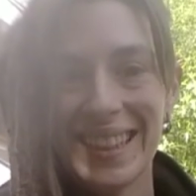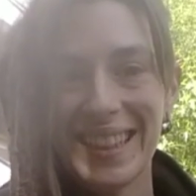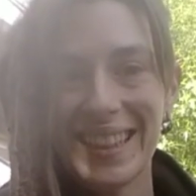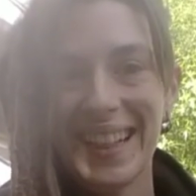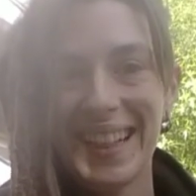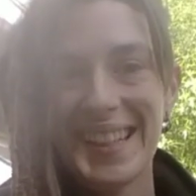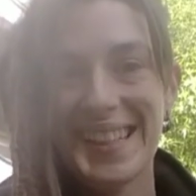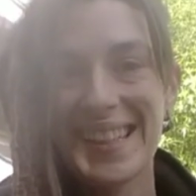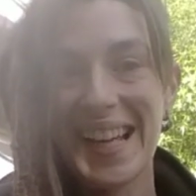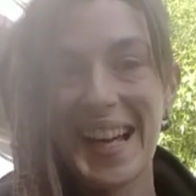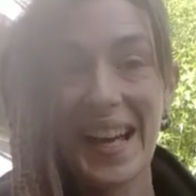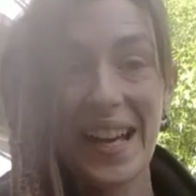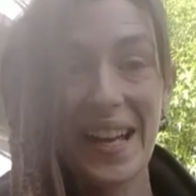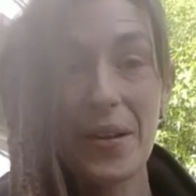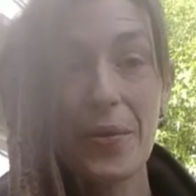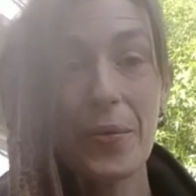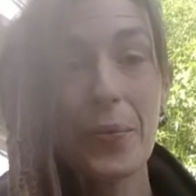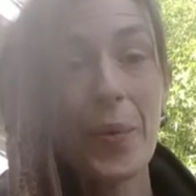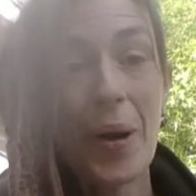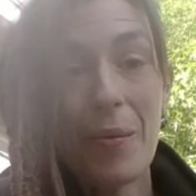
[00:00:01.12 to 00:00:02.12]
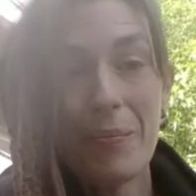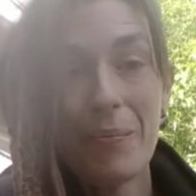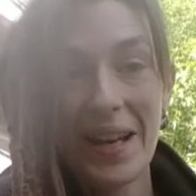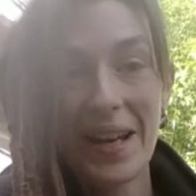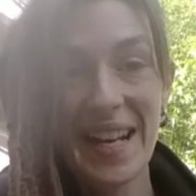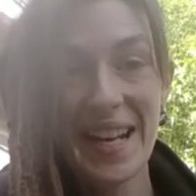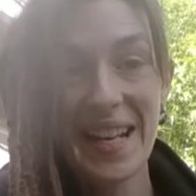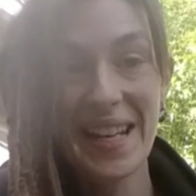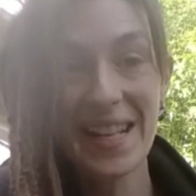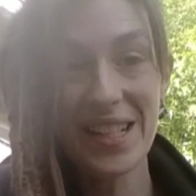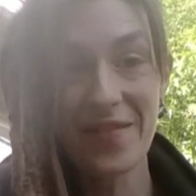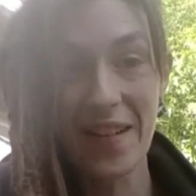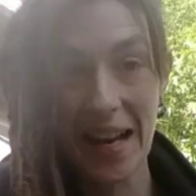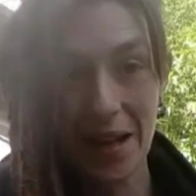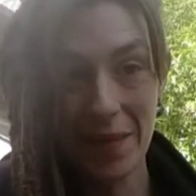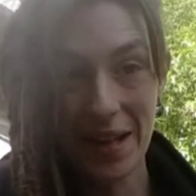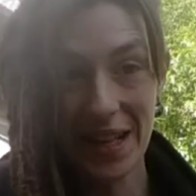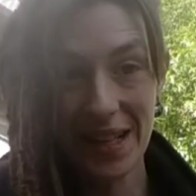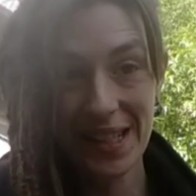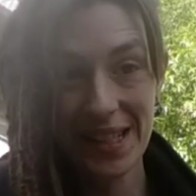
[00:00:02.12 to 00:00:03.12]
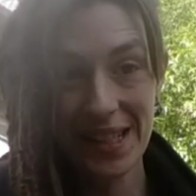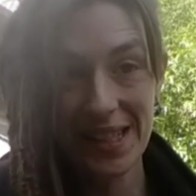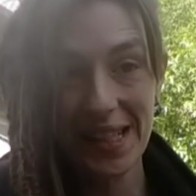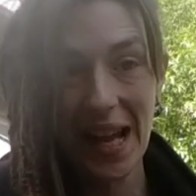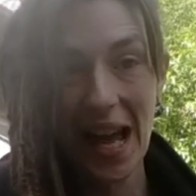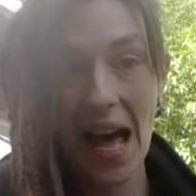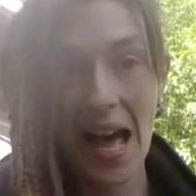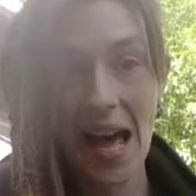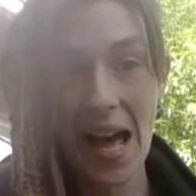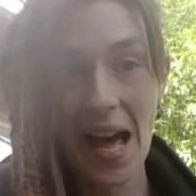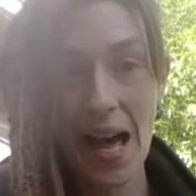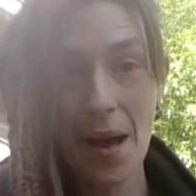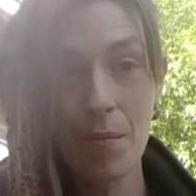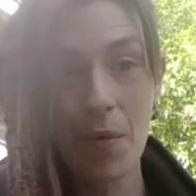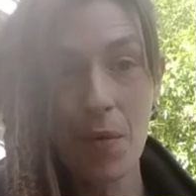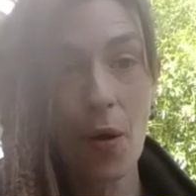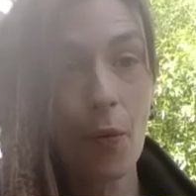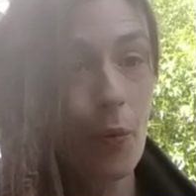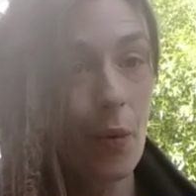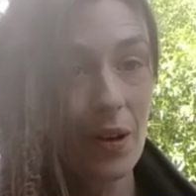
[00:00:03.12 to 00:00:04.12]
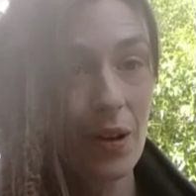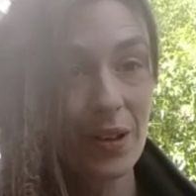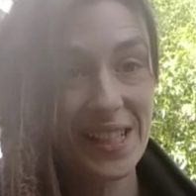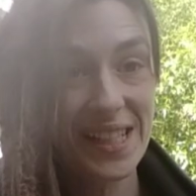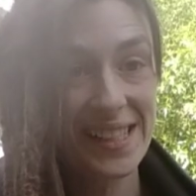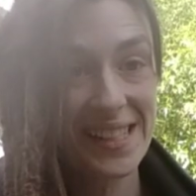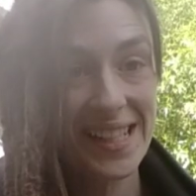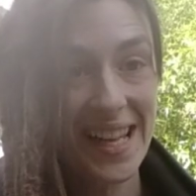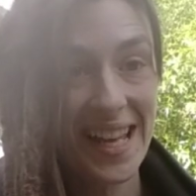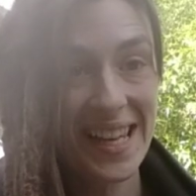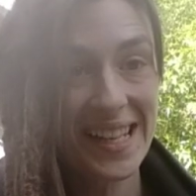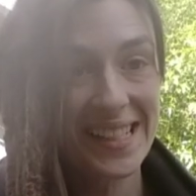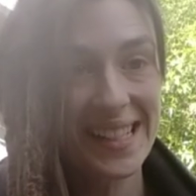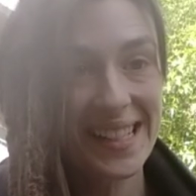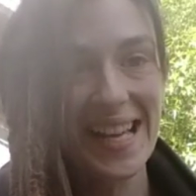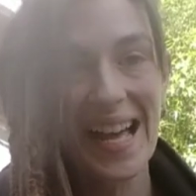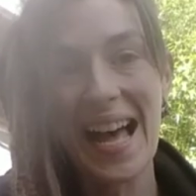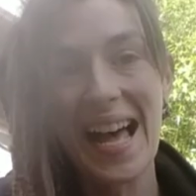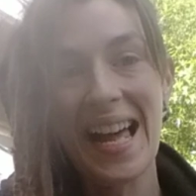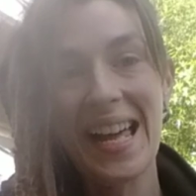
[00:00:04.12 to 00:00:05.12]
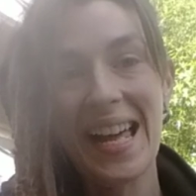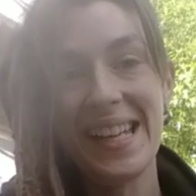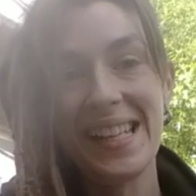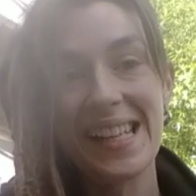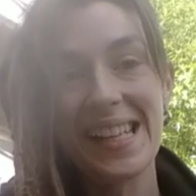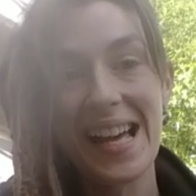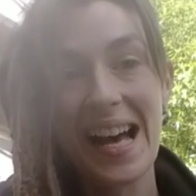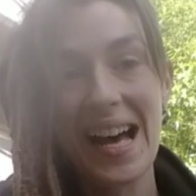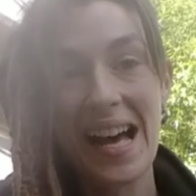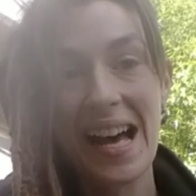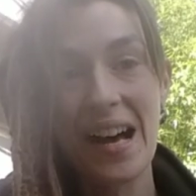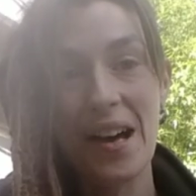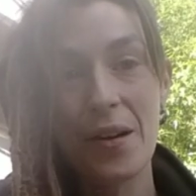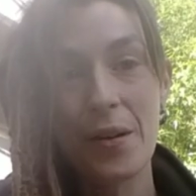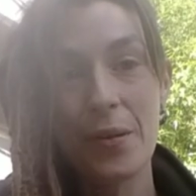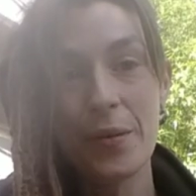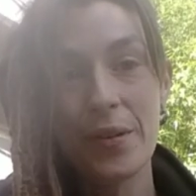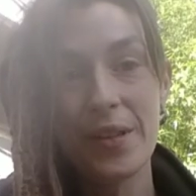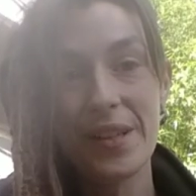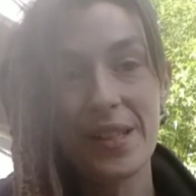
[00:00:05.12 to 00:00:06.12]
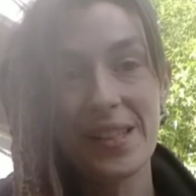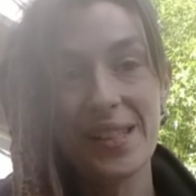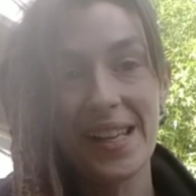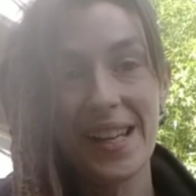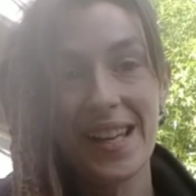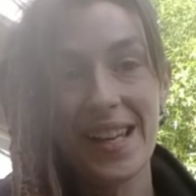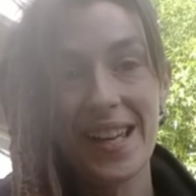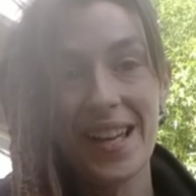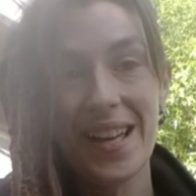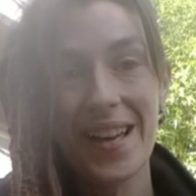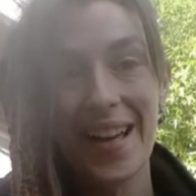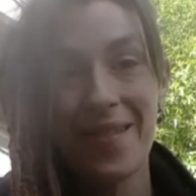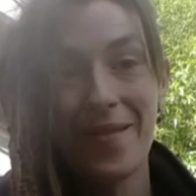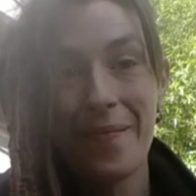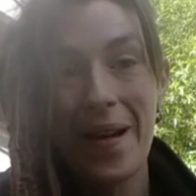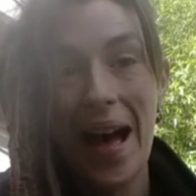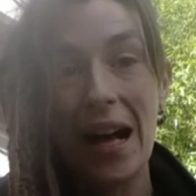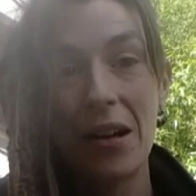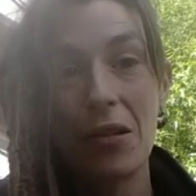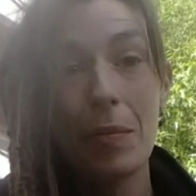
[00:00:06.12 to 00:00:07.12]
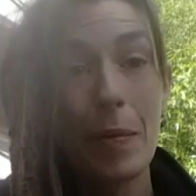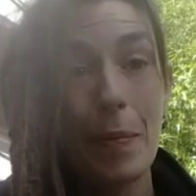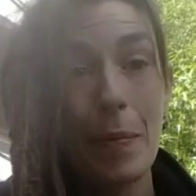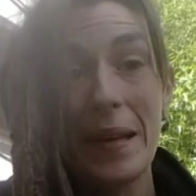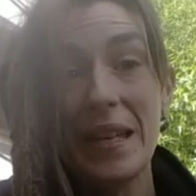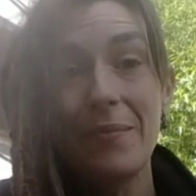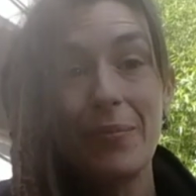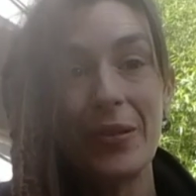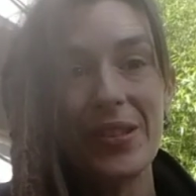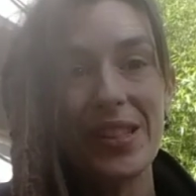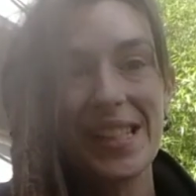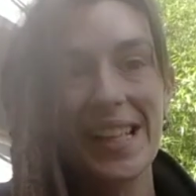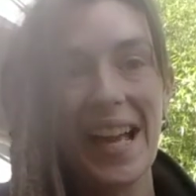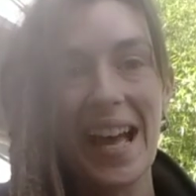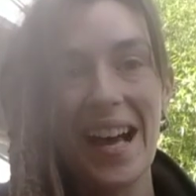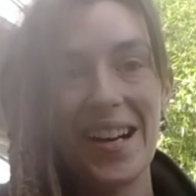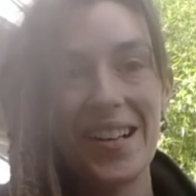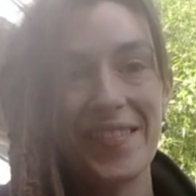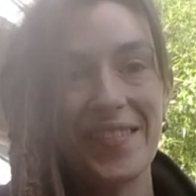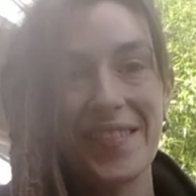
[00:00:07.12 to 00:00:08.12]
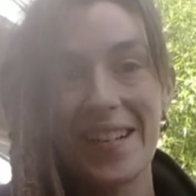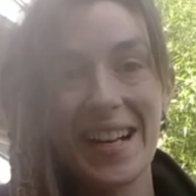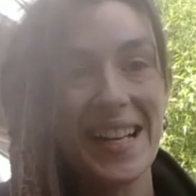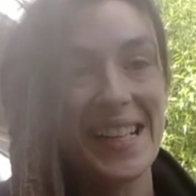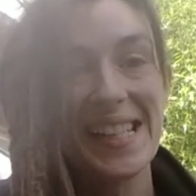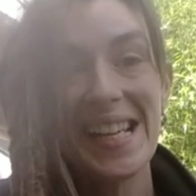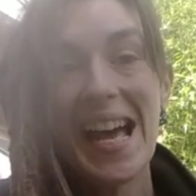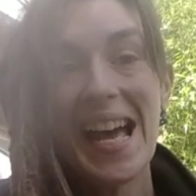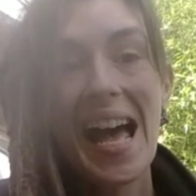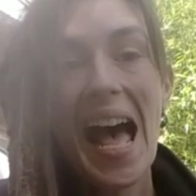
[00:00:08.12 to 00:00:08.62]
So, One Planet Development, what is it and how does it help people to get off grid?